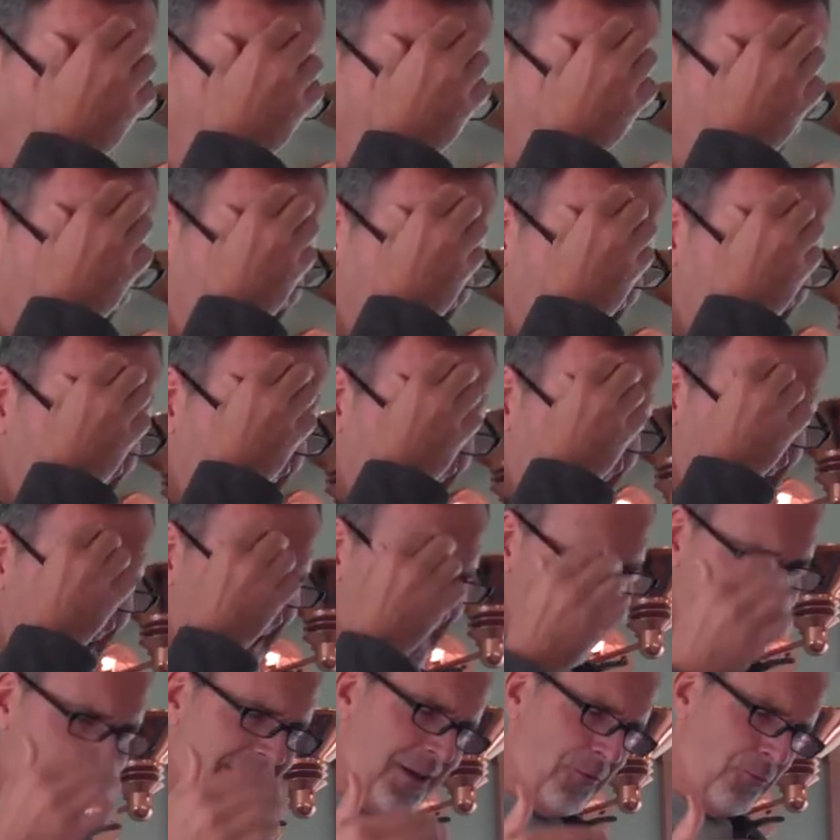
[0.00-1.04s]
And
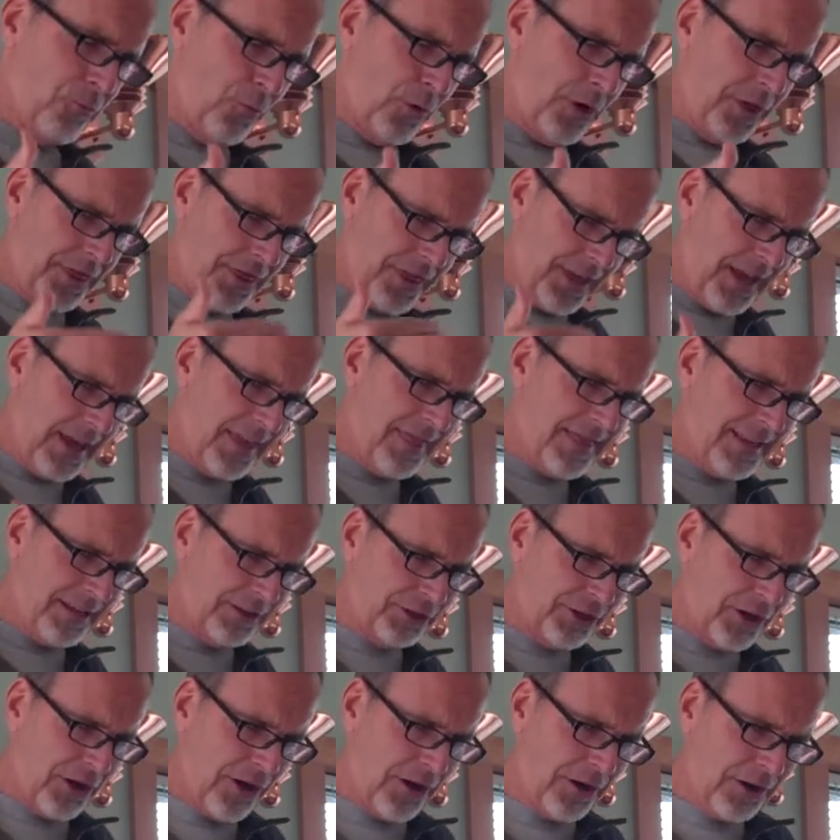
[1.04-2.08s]
within
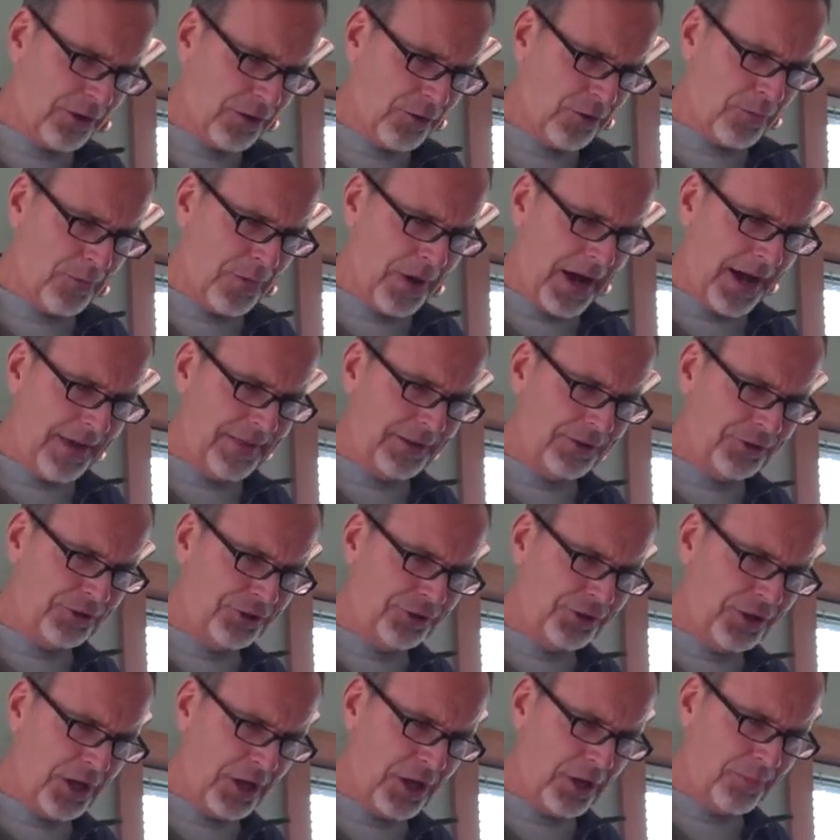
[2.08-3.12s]
this article by
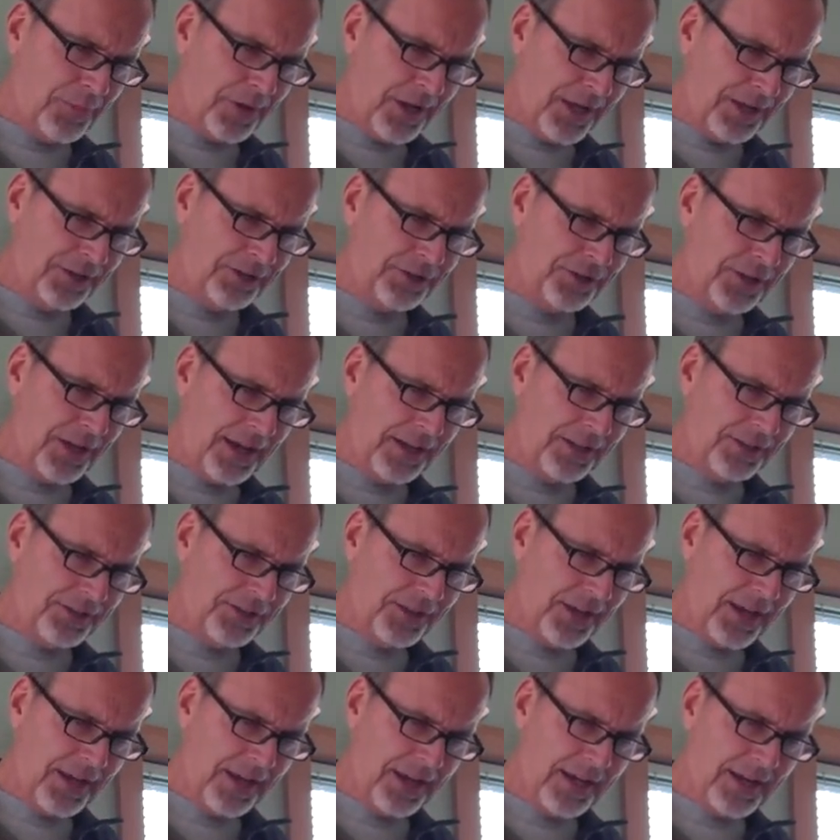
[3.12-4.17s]
this gentleman, he
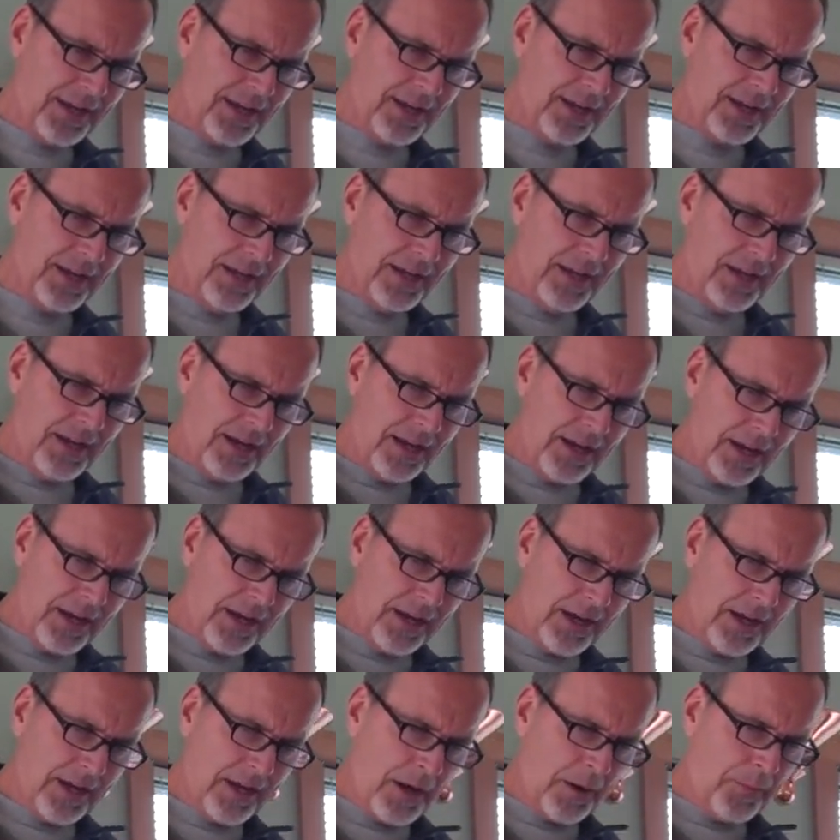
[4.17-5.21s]
cites
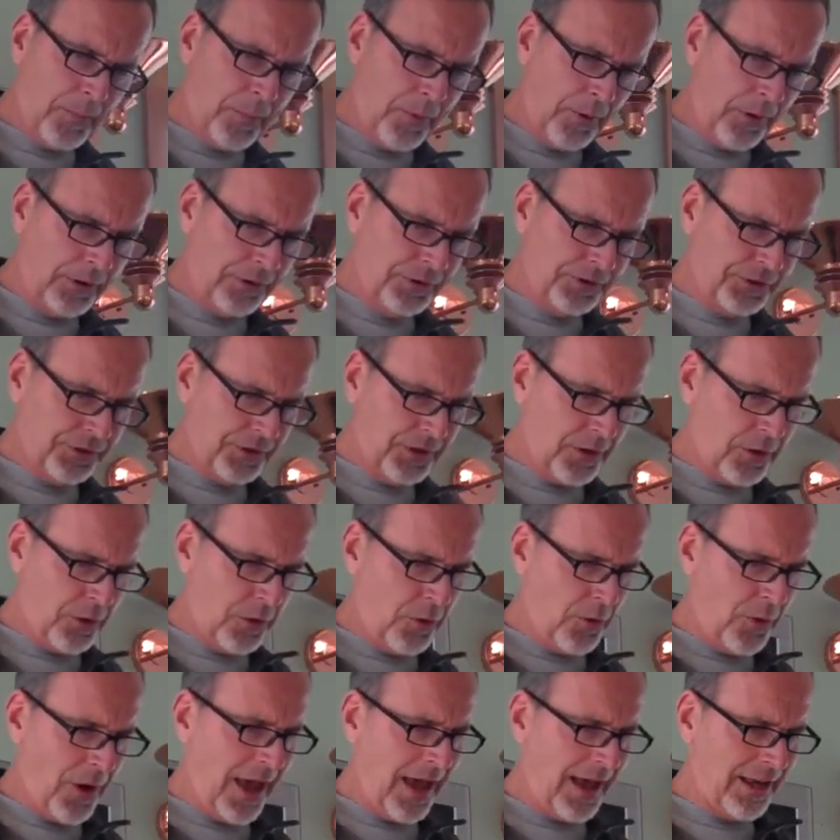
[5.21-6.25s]
a person
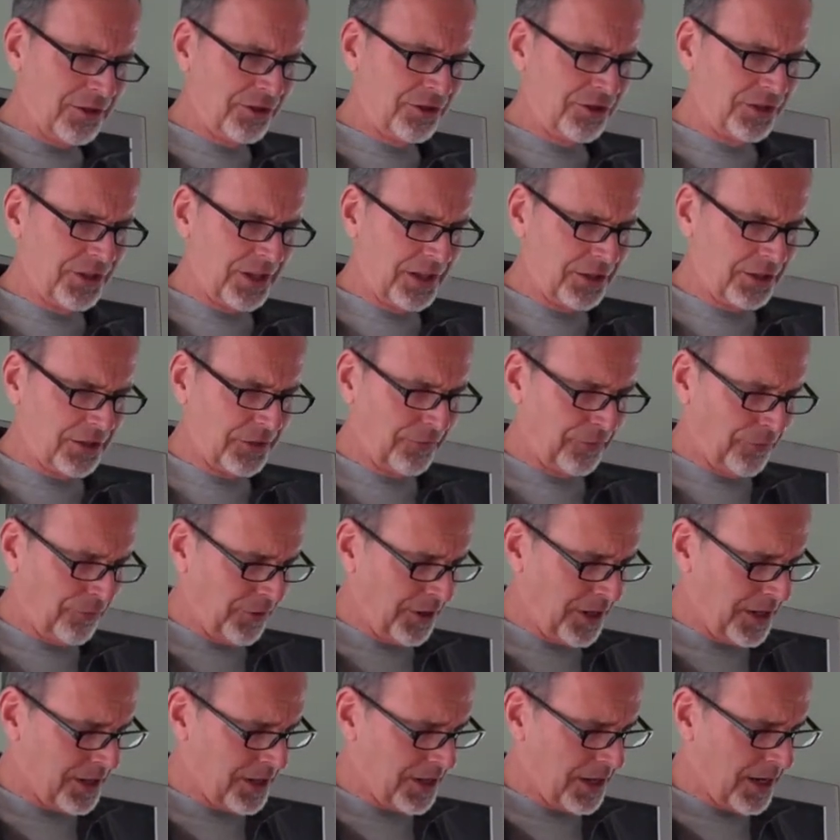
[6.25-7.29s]
who has
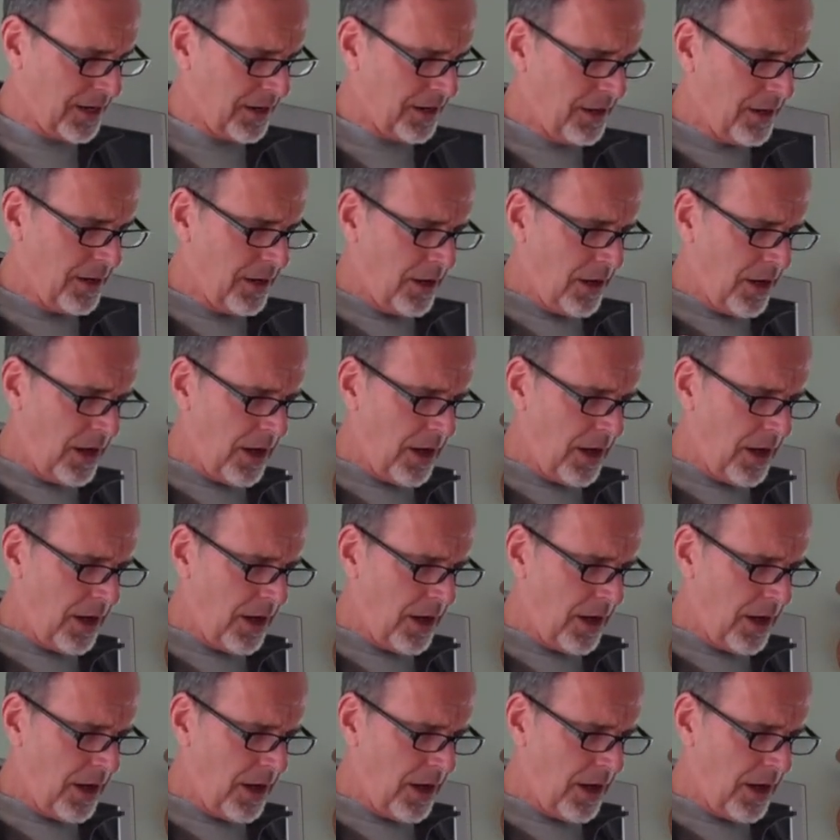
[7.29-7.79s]
schizophrenia,